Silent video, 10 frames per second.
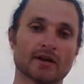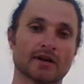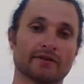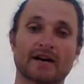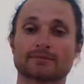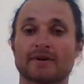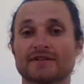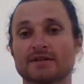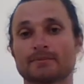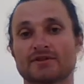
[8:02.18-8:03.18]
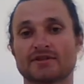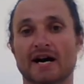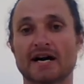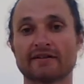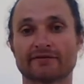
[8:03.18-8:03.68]
In fact, my deepest
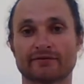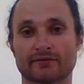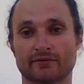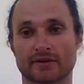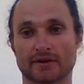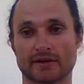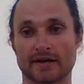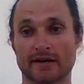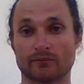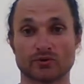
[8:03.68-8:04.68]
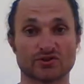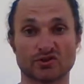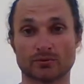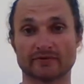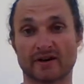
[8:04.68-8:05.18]
dive um, was
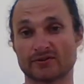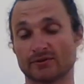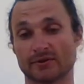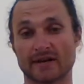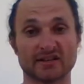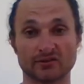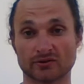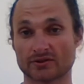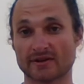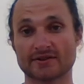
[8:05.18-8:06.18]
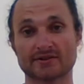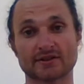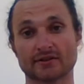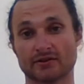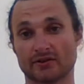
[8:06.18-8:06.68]
done without doing any lung
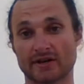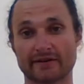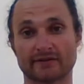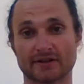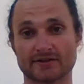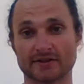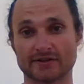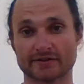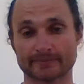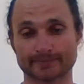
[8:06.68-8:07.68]
stretching or FRCs.